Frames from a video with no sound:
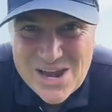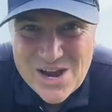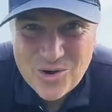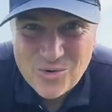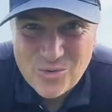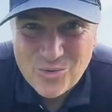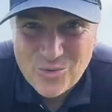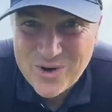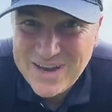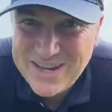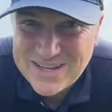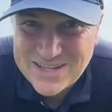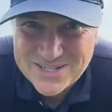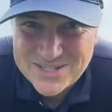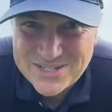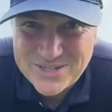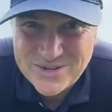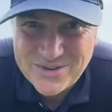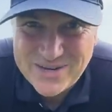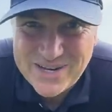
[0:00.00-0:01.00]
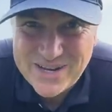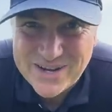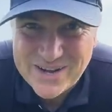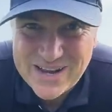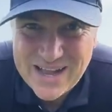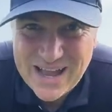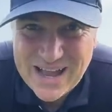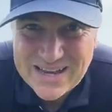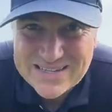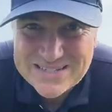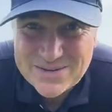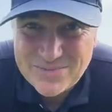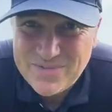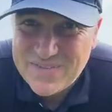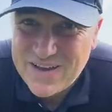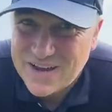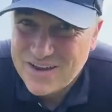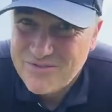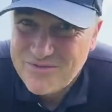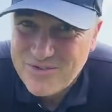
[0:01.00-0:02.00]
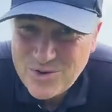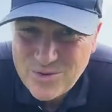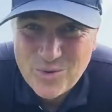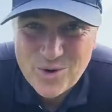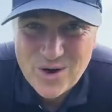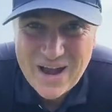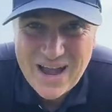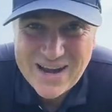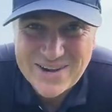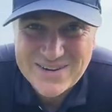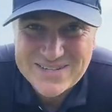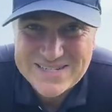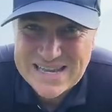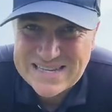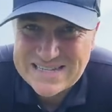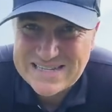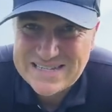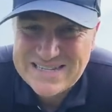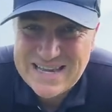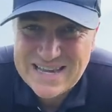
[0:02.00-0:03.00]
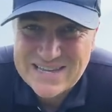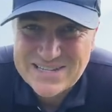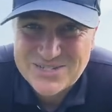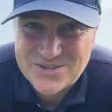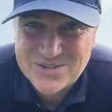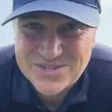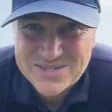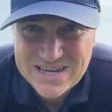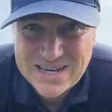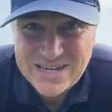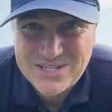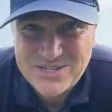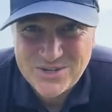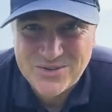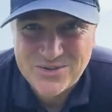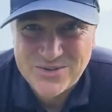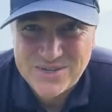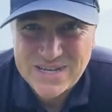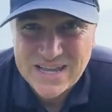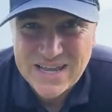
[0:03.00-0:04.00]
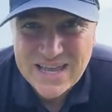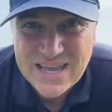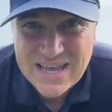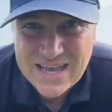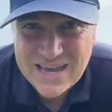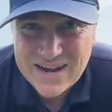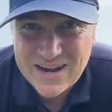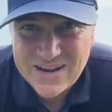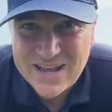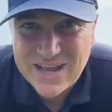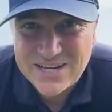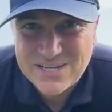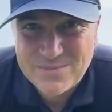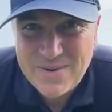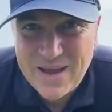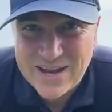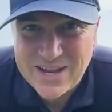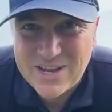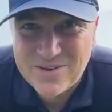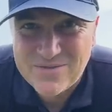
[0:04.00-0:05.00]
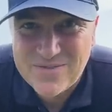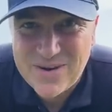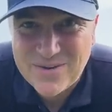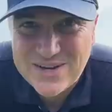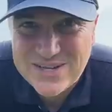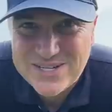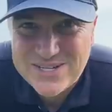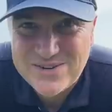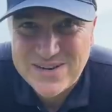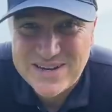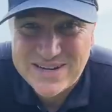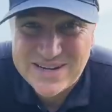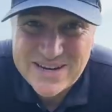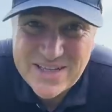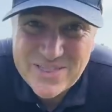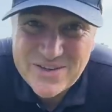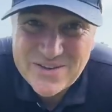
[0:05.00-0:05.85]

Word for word: real soon here, guys. And we've got a few more iron sets to test, so stay tuned. And I'll catch you back here very soon on another